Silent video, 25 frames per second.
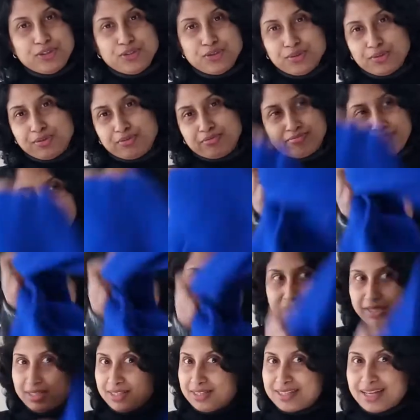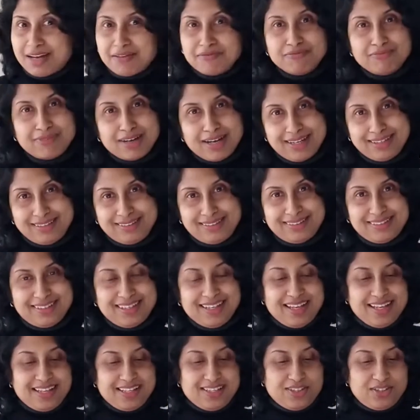to maybe someone.
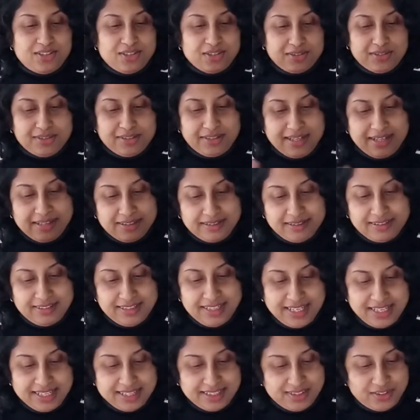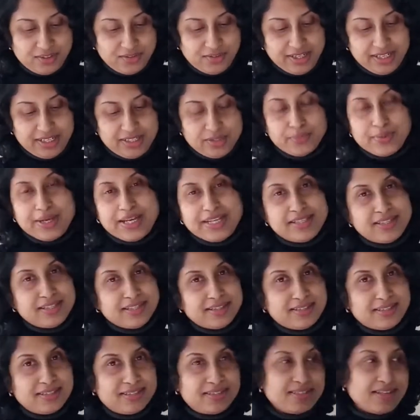So these 3
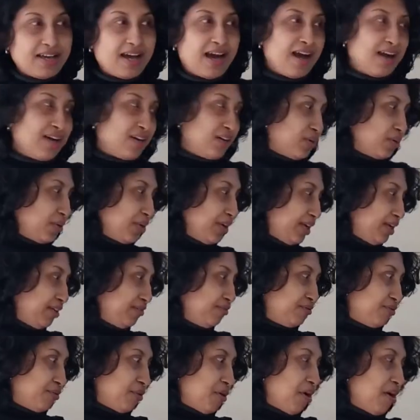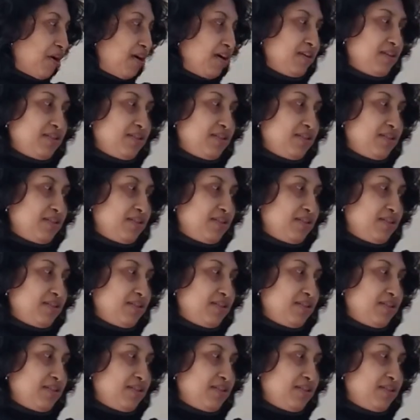sweaters are going for